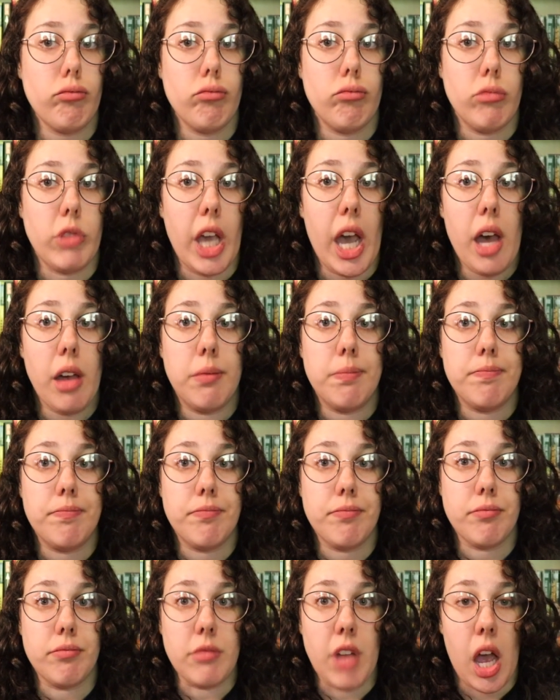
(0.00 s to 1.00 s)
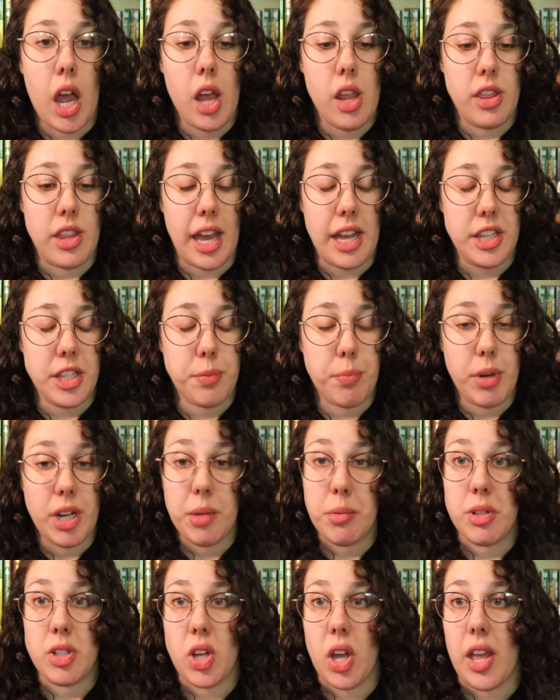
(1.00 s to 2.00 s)
Yeah, that's pretty
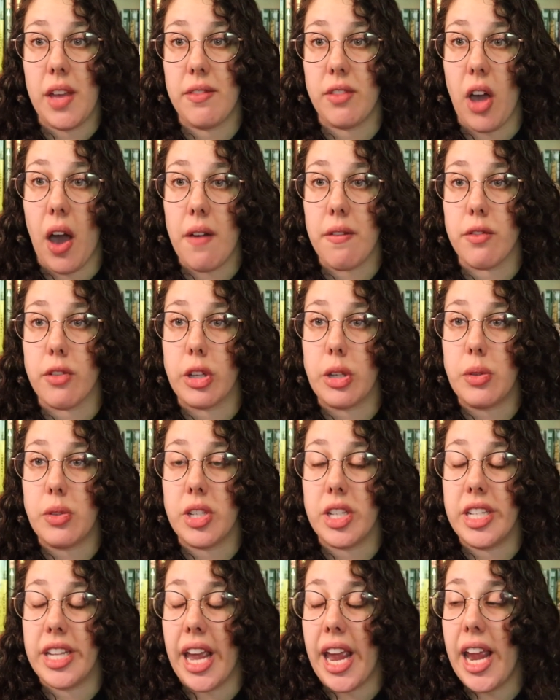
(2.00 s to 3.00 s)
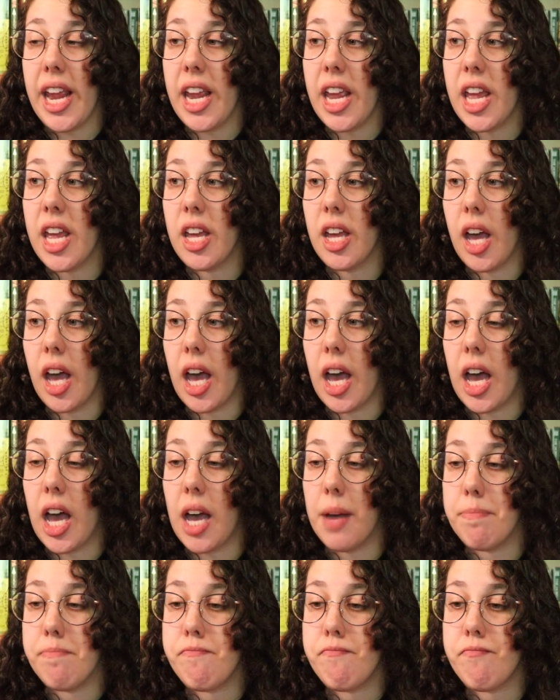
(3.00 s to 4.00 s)
much all I've got for you today.
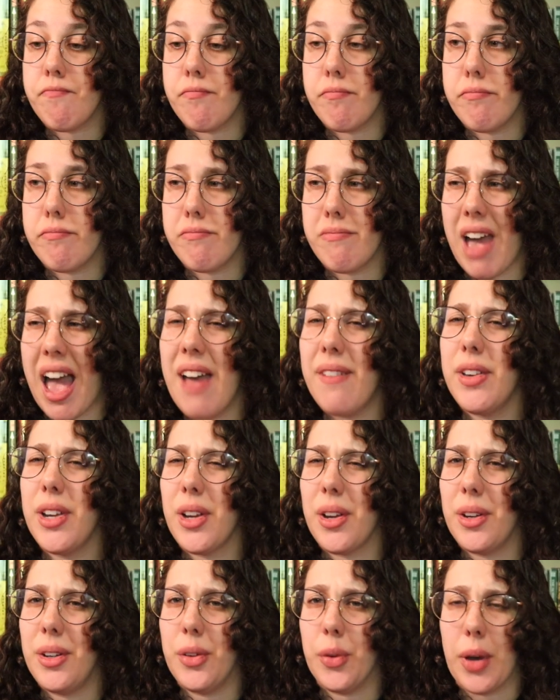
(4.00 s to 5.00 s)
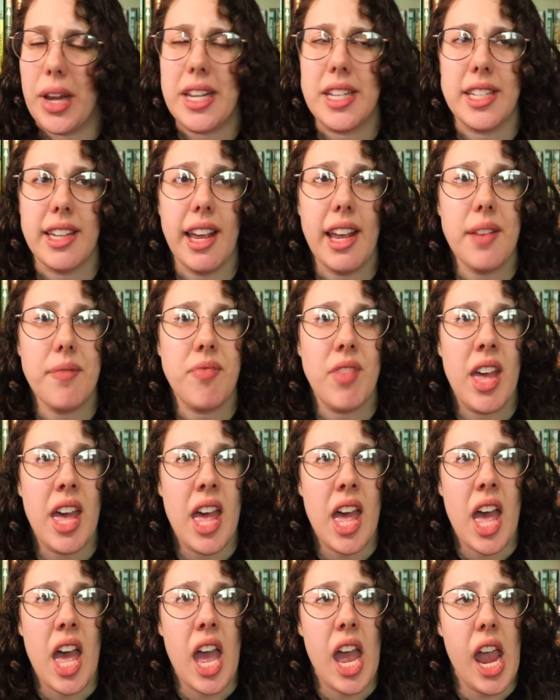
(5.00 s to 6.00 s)
Have a great day.
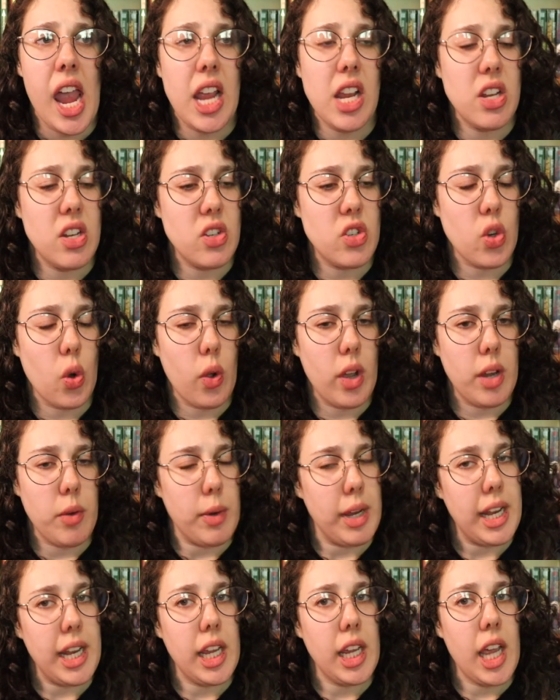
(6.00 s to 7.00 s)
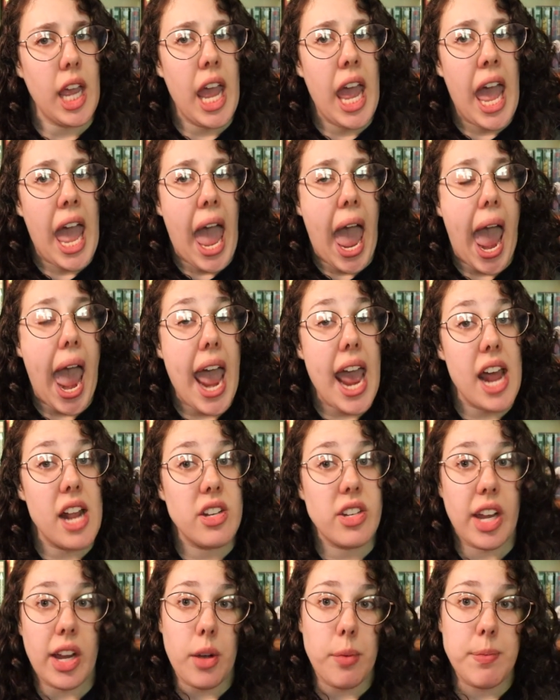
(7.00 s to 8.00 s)
Enjoy reading,
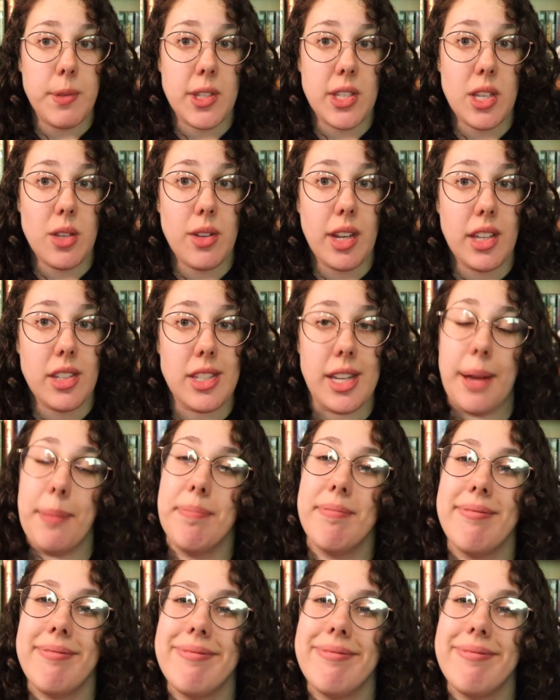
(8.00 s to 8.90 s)
and I hope to see you next time.